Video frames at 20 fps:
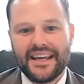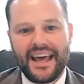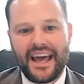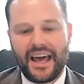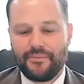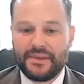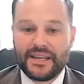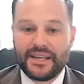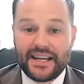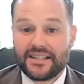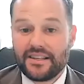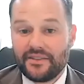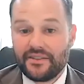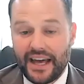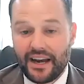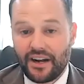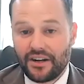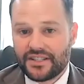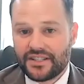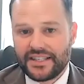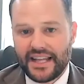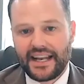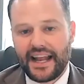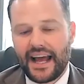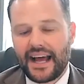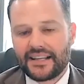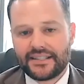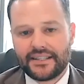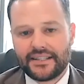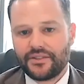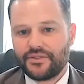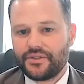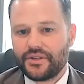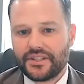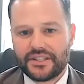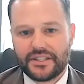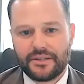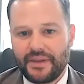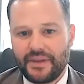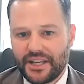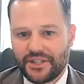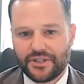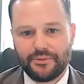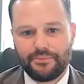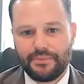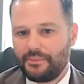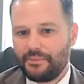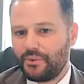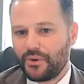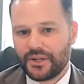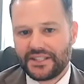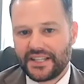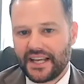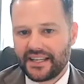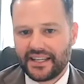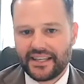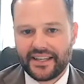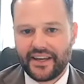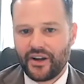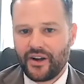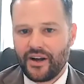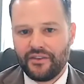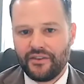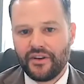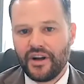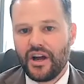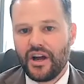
And because of that, our state has an interest to make sure people are taken care of